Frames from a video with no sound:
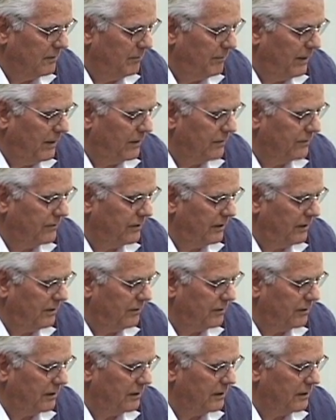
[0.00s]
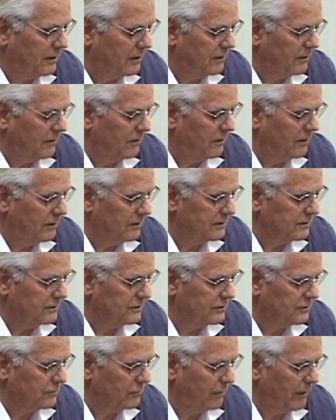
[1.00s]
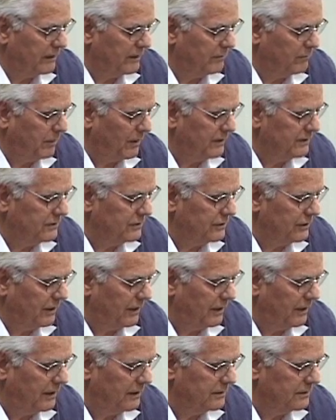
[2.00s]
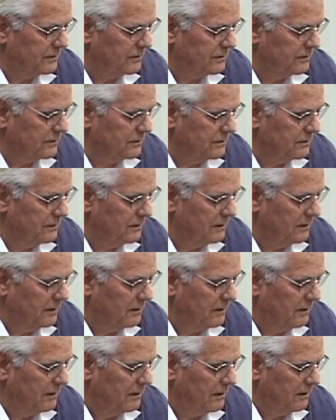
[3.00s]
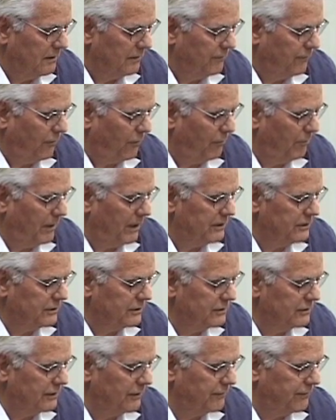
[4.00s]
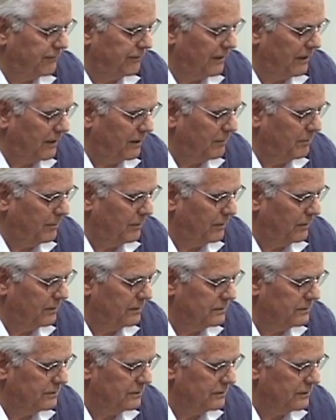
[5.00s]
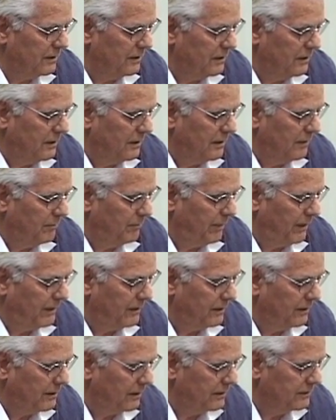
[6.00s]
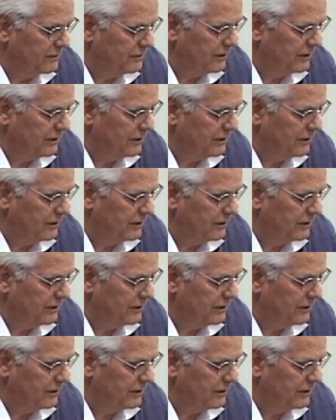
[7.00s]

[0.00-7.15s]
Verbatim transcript: Bare teeth and claws threaded by chains, formations of firebirds painted on